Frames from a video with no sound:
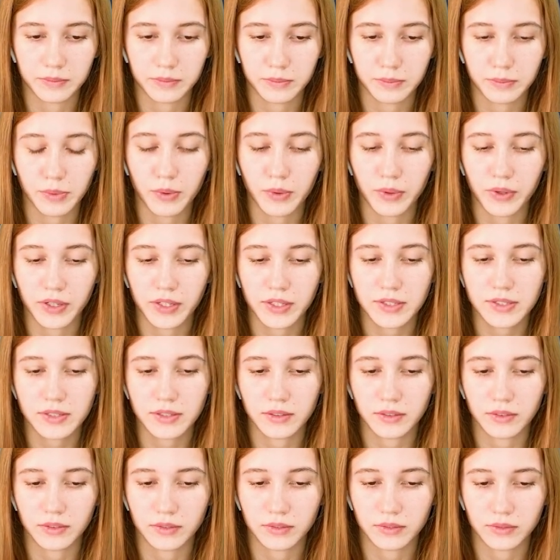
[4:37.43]
point.
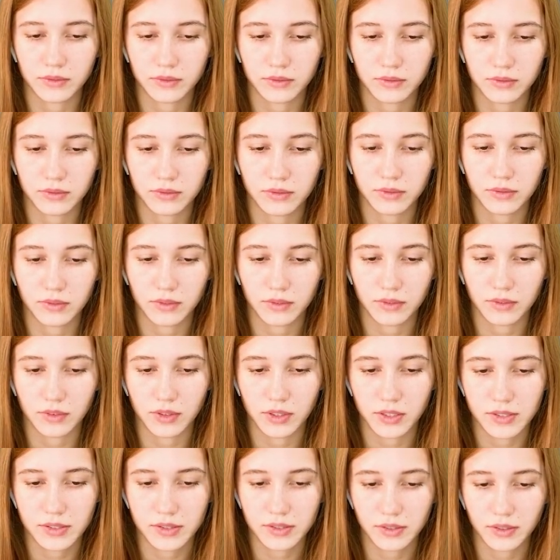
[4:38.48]

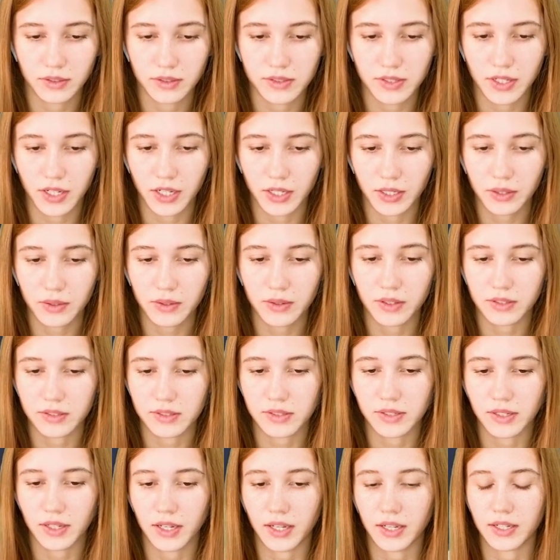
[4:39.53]
This indicator that
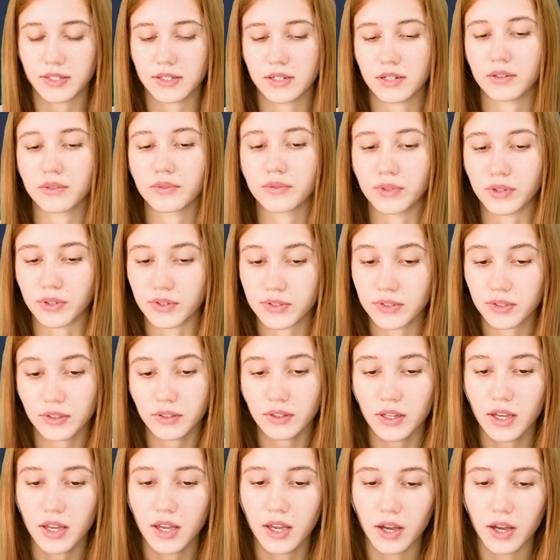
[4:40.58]
indicates a reversal.